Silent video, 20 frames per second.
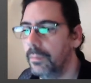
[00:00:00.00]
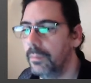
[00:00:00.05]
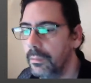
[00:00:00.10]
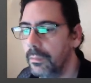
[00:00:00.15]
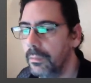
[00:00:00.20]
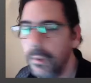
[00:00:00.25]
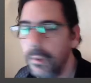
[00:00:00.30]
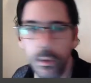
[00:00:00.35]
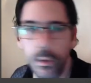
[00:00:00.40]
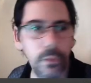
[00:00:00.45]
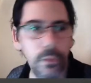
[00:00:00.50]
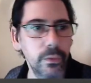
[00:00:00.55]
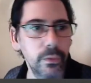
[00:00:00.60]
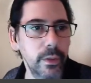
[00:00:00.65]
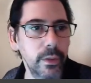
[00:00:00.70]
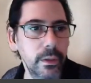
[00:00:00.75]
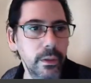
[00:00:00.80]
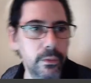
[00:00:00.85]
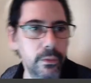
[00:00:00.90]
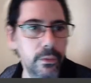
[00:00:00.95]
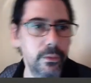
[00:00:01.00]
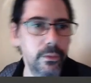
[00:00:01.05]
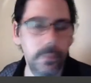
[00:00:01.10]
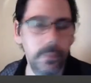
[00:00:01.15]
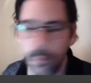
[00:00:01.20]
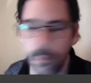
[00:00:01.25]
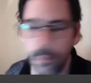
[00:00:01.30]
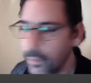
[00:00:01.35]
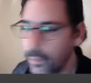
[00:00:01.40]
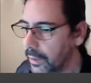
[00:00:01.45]
maneuvering
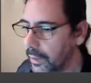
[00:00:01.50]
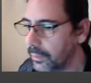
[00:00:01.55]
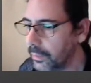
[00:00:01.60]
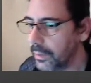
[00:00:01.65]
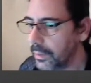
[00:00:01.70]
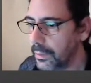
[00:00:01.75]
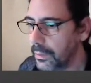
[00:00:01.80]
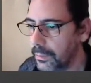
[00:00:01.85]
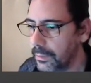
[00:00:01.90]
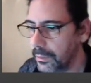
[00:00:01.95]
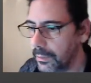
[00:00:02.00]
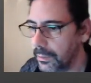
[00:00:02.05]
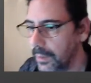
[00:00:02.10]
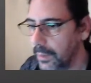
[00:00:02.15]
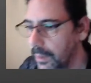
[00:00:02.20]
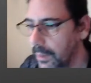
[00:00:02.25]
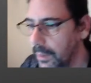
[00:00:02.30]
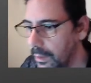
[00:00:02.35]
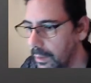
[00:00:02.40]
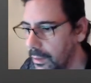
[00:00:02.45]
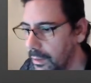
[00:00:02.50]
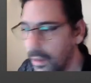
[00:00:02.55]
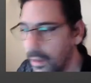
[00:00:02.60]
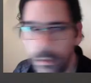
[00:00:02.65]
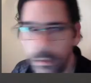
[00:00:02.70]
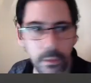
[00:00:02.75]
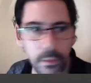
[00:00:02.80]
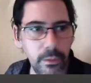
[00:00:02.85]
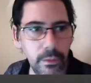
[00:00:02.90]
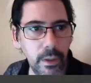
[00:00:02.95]
directories,
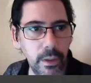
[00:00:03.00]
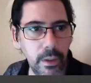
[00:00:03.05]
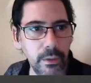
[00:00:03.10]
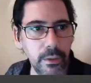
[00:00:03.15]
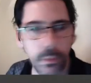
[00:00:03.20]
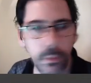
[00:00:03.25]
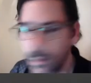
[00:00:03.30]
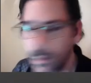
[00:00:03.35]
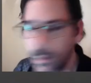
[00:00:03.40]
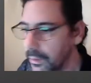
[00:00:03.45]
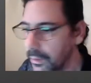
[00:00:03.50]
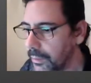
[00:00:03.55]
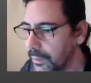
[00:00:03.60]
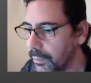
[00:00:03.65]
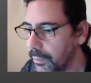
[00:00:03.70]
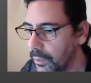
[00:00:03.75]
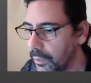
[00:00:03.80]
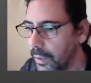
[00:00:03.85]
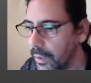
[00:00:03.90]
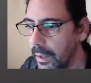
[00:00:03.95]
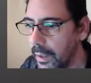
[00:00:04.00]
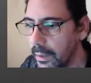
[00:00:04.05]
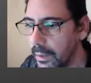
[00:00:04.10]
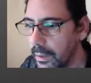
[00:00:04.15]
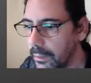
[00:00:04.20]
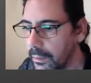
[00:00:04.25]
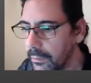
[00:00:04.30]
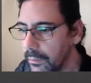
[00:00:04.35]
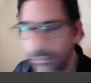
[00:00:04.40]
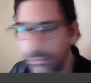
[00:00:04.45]
changing directories,
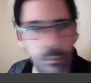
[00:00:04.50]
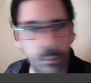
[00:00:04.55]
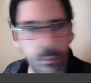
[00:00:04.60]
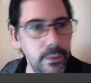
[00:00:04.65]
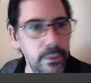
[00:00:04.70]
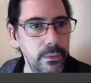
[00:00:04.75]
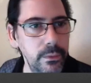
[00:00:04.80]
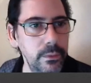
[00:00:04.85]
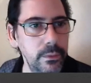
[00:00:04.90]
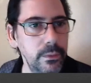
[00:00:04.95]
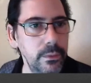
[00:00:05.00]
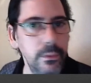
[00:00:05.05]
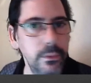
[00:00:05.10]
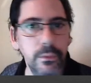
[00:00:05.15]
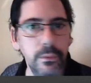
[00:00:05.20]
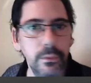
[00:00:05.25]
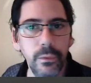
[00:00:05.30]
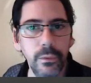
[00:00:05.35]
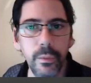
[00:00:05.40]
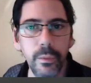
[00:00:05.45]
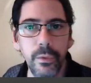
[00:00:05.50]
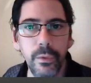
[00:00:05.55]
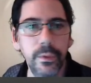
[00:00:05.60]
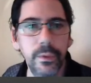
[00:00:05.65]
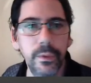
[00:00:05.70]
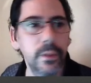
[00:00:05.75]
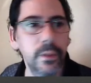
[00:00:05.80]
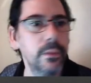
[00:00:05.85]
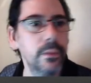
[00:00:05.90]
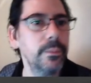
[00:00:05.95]
creating,
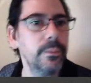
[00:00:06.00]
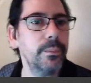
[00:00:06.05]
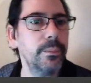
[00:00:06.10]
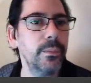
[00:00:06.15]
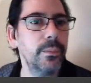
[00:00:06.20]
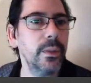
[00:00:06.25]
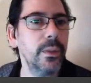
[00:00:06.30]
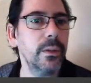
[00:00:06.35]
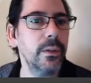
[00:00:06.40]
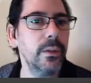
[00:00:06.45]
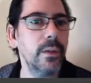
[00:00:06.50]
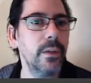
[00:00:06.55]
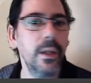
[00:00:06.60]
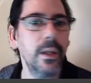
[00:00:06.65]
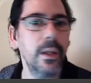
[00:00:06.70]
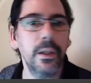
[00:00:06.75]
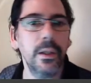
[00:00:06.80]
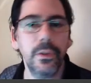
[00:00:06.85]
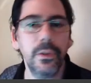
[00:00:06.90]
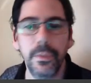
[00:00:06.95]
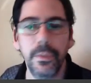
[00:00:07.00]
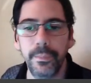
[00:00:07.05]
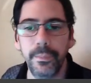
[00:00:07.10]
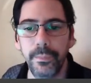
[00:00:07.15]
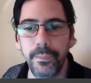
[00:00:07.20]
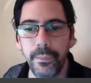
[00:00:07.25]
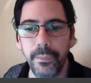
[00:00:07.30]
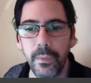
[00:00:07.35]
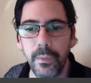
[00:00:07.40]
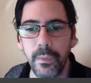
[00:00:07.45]
removing, things of that nature.
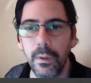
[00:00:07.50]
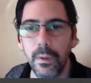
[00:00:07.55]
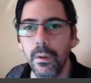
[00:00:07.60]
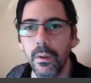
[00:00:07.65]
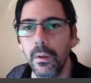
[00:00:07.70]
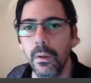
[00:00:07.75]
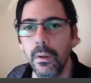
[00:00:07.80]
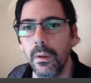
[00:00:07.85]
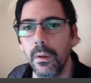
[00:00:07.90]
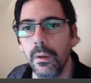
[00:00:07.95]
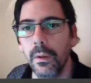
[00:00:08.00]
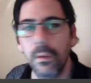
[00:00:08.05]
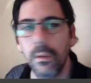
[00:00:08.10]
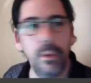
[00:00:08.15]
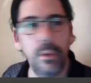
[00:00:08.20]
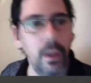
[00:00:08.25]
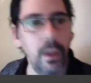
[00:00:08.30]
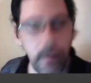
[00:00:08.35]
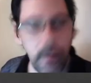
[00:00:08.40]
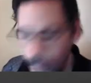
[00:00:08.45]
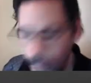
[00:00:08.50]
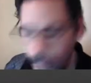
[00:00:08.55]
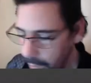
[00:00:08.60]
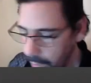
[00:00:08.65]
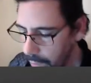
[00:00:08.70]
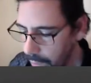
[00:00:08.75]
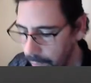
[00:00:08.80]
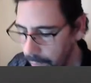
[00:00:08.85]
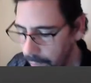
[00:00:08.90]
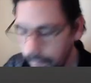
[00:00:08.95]
Okay, when
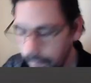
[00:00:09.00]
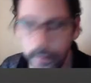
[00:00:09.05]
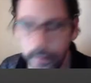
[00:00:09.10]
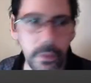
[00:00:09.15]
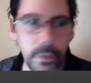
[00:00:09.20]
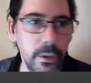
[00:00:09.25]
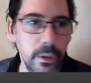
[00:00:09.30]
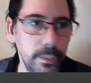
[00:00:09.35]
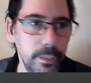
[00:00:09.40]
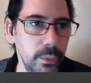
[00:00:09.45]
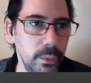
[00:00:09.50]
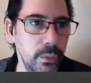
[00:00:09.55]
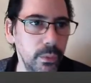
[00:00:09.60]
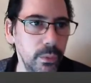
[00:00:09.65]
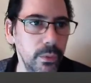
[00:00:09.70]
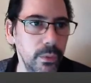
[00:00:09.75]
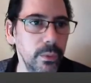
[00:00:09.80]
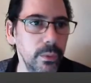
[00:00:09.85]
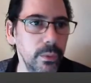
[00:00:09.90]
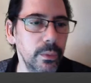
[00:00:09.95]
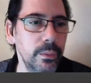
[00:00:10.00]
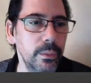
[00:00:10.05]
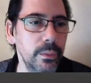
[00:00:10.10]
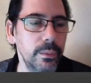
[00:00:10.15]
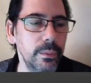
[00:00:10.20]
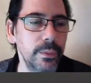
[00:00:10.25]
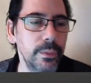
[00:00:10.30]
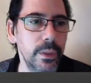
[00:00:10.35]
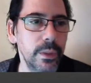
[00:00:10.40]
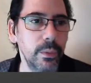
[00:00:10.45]
you first start up your
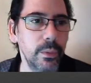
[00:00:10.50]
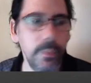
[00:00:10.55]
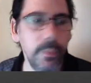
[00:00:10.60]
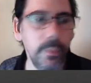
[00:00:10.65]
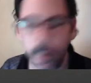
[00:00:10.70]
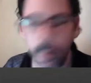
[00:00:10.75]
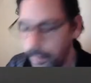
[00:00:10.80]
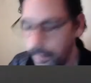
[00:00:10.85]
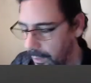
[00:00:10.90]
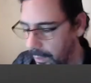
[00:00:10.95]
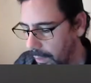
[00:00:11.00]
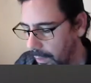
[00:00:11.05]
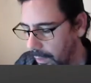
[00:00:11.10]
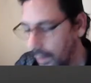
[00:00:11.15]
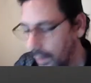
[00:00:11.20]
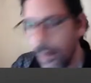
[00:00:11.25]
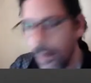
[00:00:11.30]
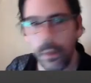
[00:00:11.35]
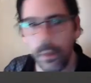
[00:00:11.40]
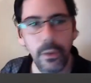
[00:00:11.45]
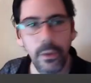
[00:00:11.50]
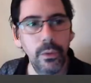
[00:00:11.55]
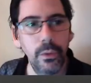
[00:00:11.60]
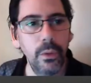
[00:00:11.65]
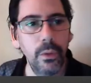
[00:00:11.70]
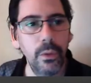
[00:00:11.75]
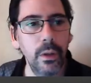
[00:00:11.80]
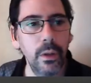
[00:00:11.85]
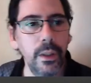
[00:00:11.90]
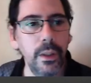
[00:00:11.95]
Cygwin prompt,
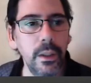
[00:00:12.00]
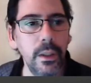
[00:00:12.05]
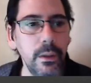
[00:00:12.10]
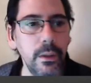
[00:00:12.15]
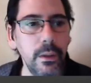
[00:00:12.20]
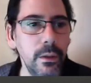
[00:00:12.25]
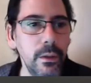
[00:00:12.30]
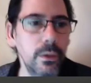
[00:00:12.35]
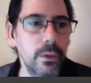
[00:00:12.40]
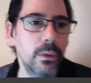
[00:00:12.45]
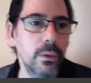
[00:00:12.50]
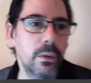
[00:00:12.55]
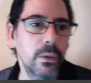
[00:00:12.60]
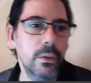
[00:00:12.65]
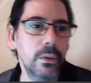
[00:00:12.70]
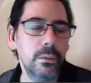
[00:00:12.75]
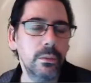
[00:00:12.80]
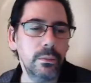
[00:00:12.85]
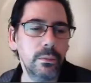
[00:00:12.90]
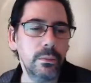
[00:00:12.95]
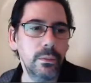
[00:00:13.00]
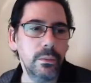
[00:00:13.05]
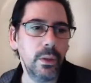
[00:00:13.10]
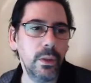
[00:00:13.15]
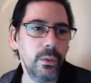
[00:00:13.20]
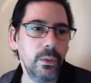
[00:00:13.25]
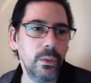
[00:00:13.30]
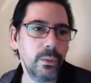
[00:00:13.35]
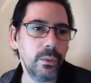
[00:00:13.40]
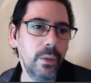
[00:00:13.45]
you are in your
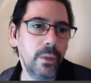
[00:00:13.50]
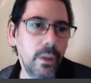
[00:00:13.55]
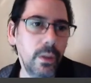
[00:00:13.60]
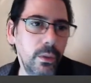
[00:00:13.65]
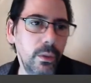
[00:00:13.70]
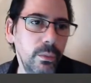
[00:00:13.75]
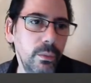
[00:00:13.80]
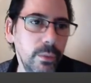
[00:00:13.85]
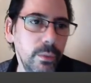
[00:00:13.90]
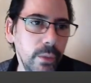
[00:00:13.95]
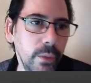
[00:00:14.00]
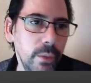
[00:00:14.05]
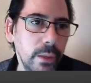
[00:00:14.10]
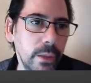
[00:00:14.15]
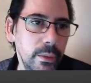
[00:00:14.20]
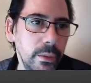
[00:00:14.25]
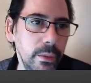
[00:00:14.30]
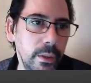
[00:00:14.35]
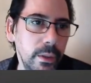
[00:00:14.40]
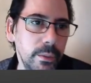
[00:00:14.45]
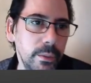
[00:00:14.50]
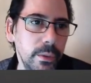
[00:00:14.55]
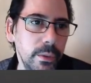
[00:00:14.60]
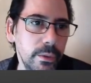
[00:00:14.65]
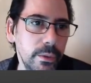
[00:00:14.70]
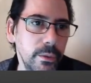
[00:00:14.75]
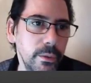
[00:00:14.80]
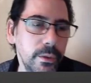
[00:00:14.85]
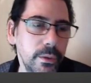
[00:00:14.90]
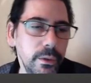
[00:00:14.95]
own home directory that's
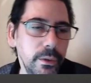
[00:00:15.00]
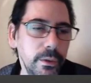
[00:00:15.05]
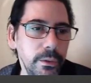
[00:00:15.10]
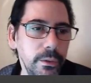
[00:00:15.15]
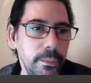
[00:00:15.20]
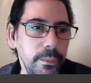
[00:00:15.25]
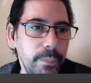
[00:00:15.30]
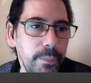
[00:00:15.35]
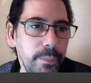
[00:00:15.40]
personal to you.